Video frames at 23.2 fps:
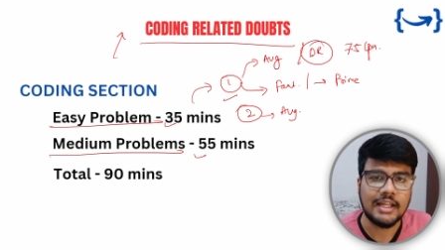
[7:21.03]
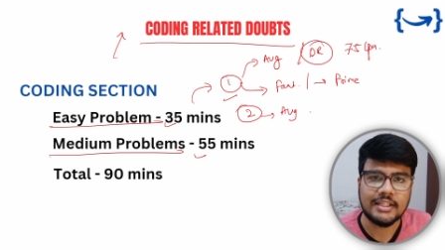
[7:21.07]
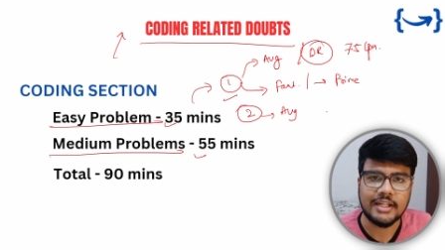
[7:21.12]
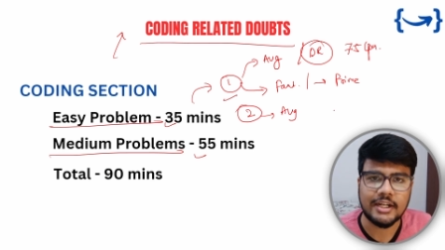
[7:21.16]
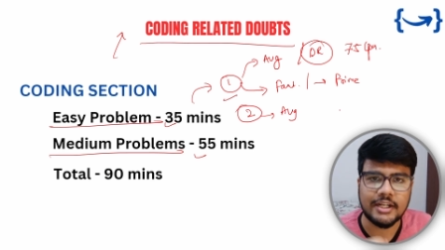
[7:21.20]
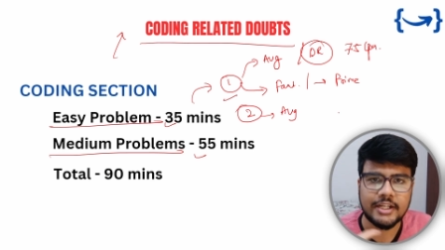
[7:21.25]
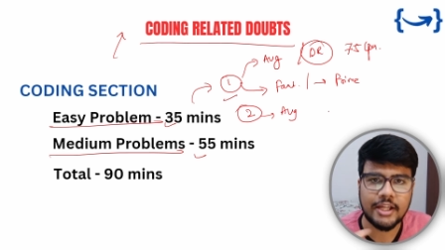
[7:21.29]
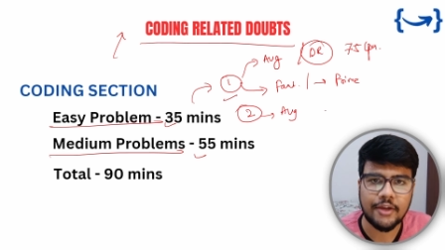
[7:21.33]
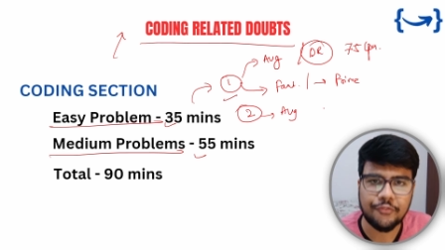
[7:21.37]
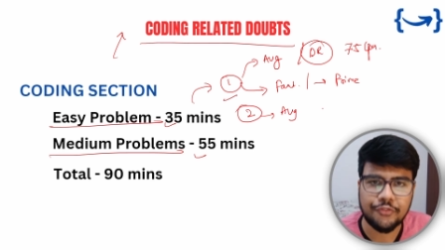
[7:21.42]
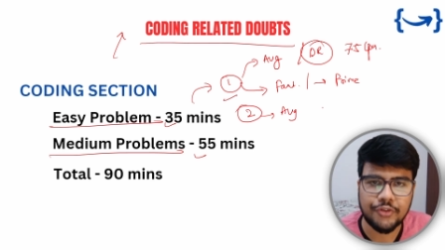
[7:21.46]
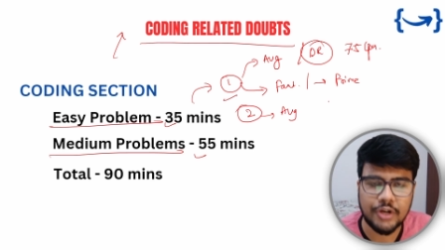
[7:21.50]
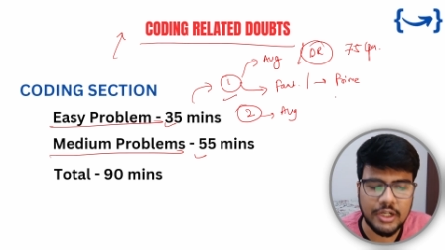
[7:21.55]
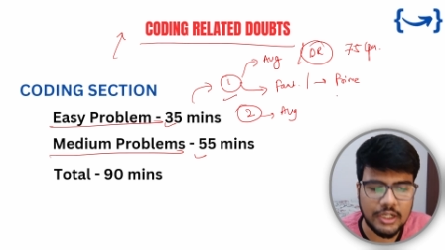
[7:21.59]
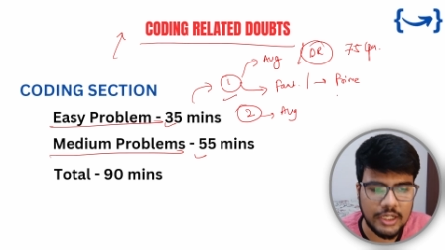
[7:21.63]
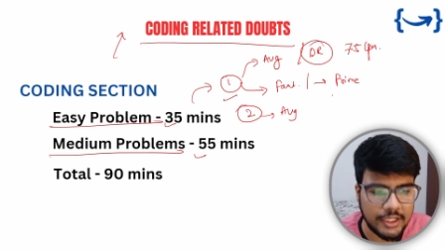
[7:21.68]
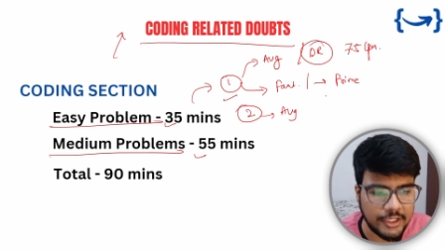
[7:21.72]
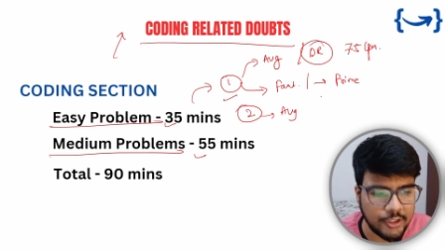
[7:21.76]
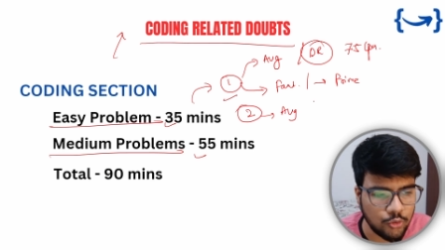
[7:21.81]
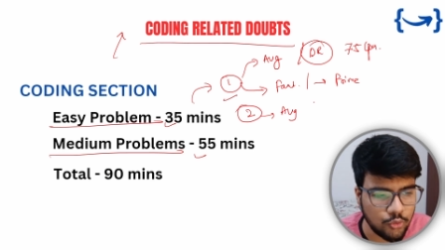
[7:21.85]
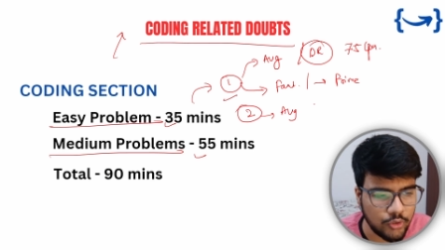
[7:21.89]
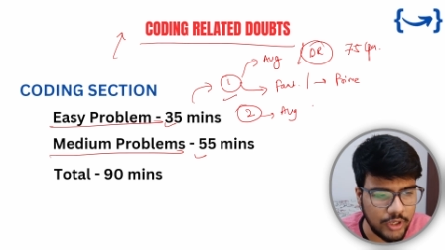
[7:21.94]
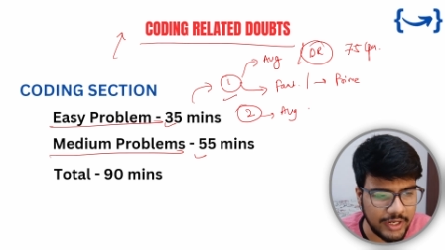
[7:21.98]
then
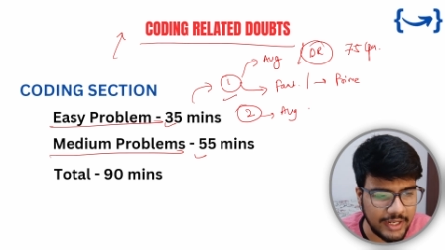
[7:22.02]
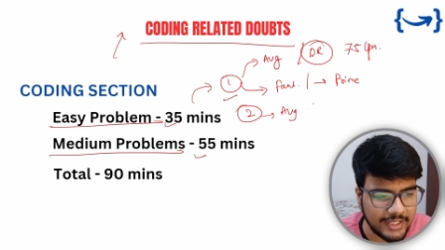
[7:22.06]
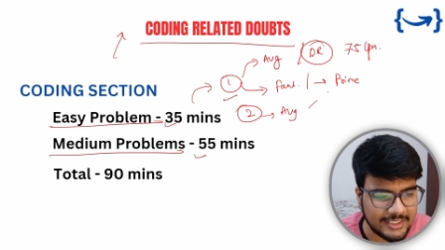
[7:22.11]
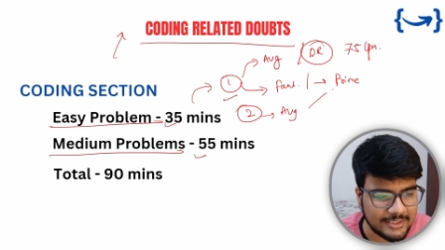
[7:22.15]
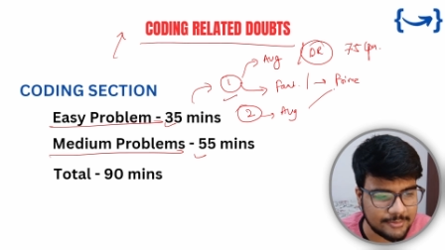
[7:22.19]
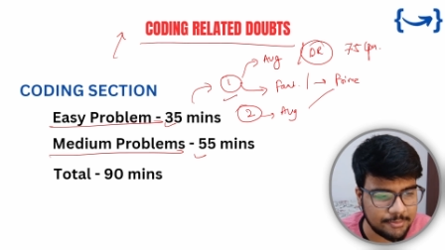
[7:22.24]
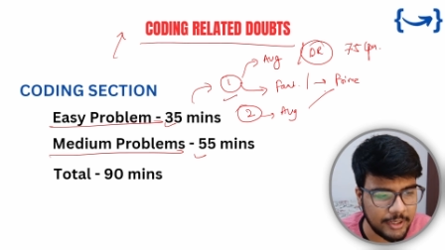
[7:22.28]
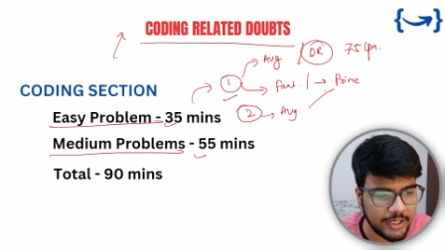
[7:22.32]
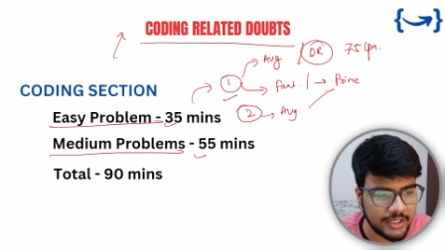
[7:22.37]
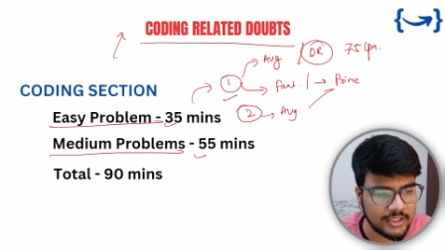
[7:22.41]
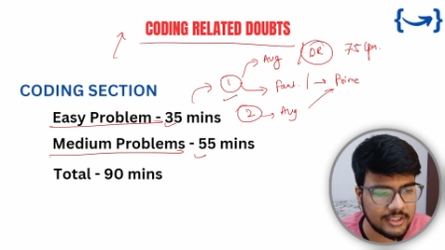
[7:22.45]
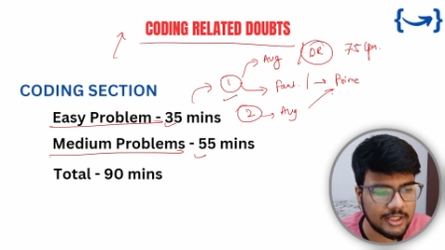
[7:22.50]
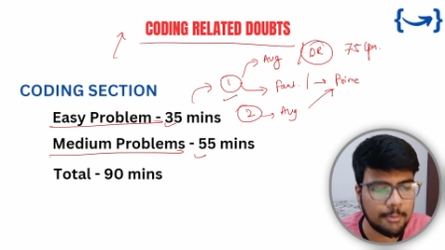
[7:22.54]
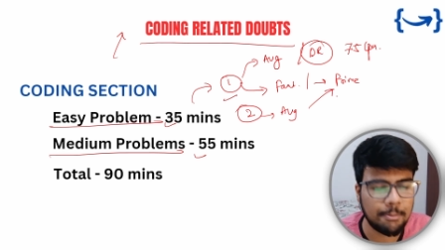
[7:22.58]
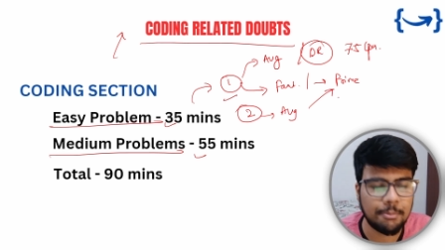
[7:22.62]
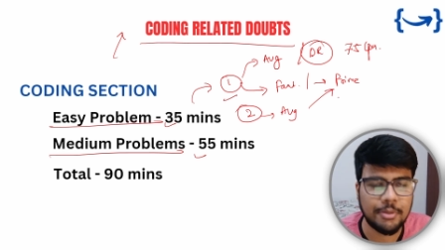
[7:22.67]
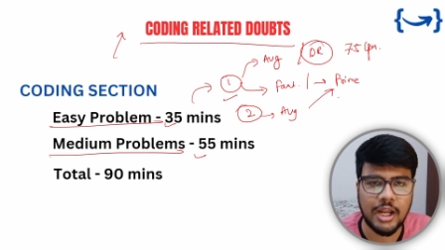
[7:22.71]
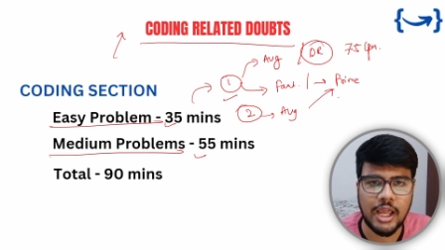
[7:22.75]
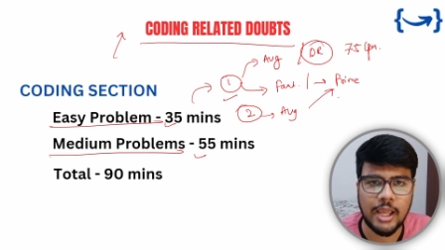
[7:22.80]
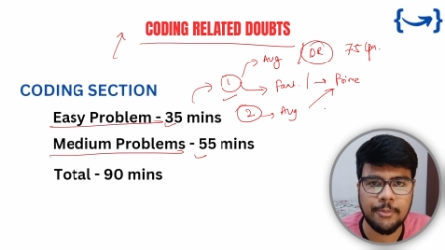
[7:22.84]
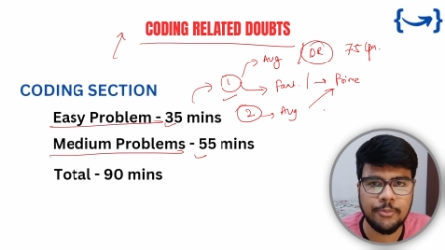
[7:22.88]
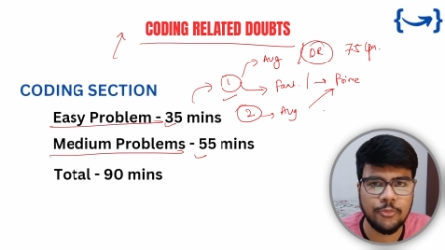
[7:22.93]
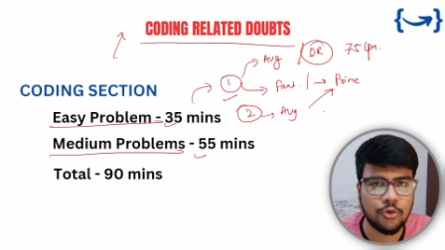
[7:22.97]
definitely you can expect the
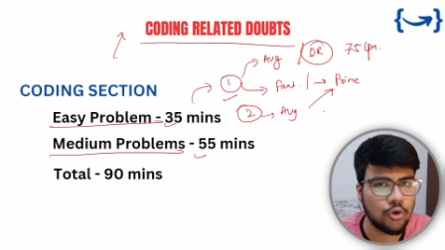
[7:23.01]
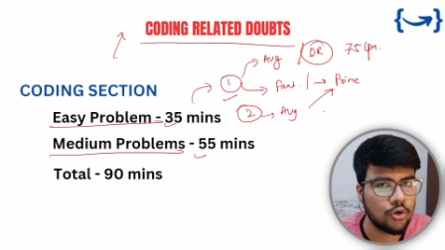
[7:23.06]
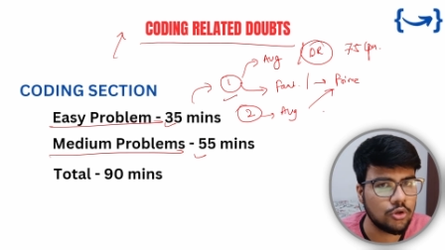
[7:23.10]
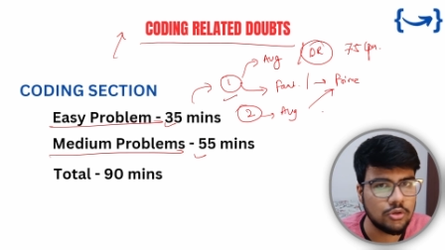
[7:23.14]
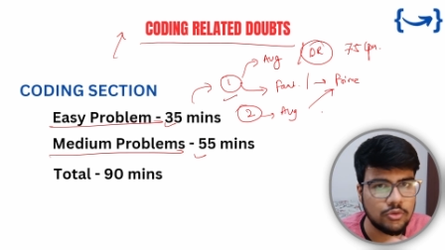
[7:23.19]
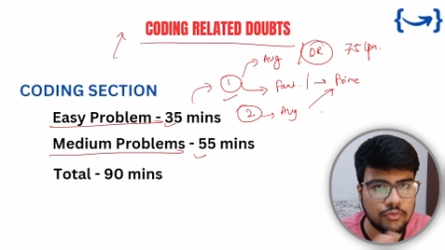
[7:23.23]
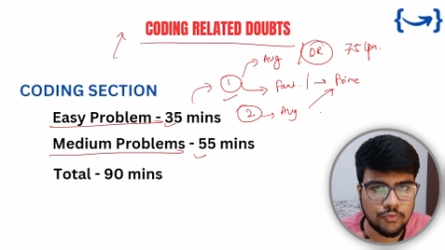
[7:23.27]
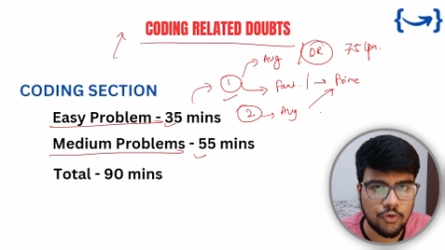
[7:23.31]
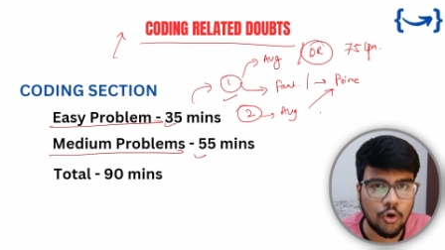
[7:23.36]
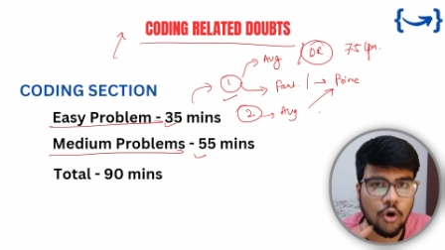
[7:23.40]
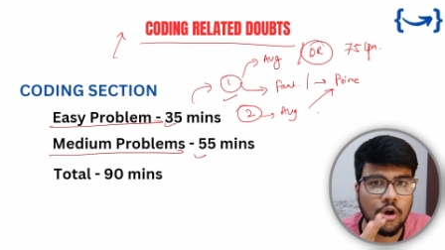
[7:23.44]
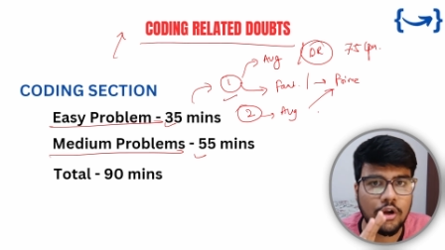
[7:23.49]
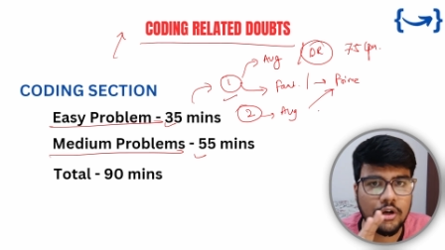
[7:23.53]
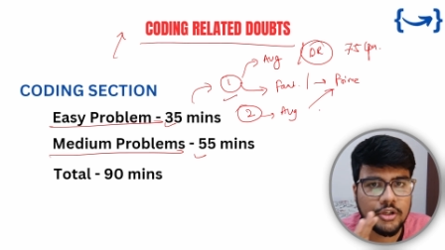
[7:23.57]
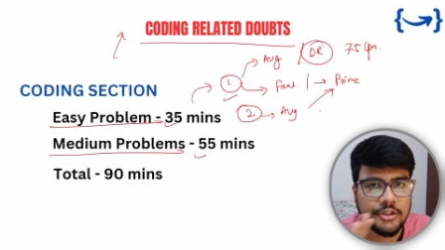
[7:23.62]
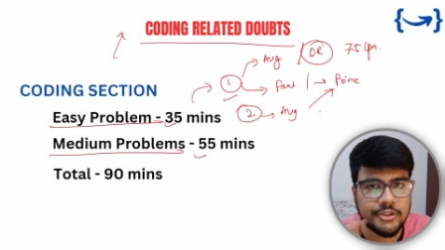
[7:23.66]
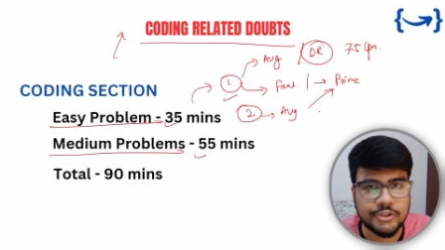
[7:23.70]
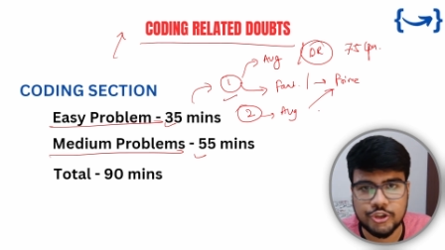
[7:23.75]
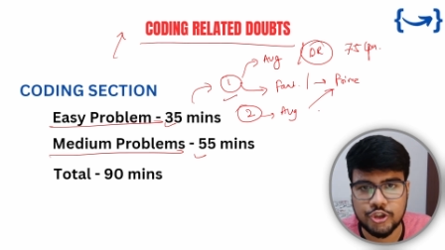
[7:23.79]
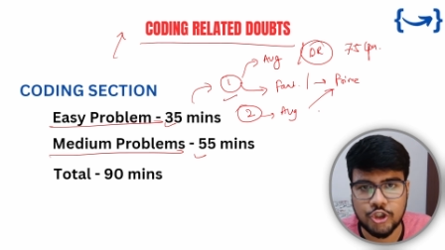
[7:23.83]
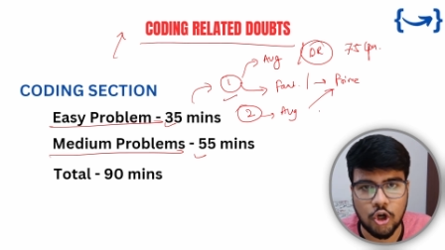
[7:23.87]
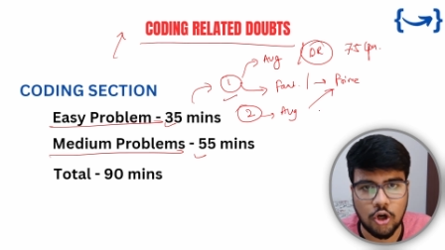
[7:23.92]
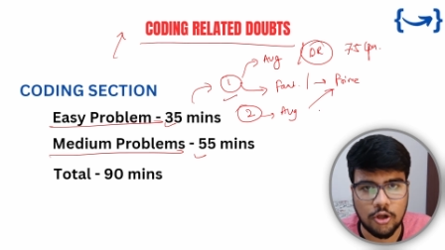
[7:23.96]
prime role for
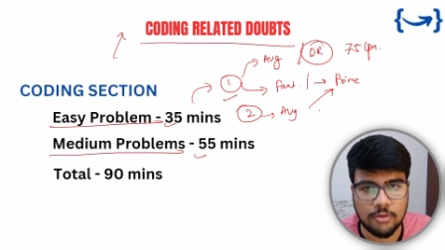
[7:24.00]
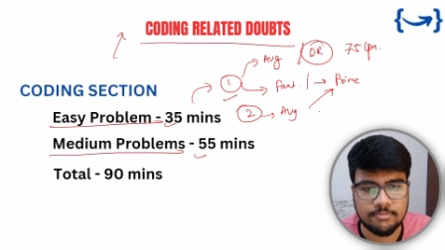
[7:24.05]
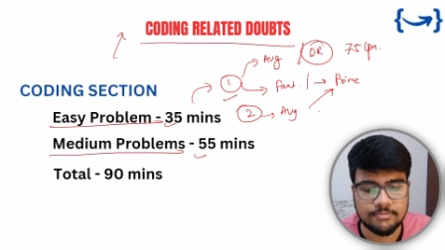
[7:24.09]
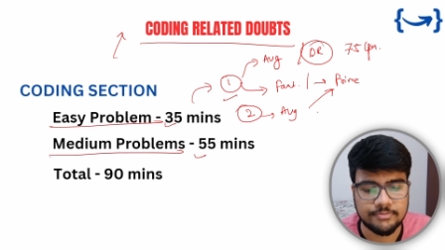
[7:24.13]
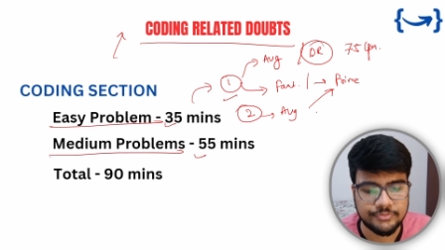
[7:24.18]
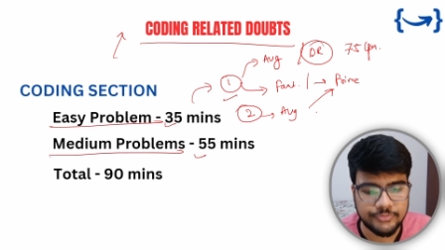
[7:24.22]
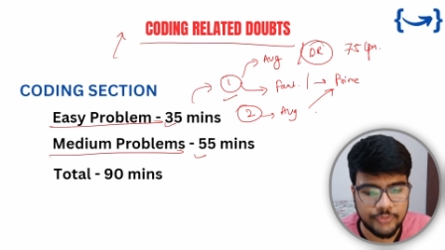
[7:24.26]
sure,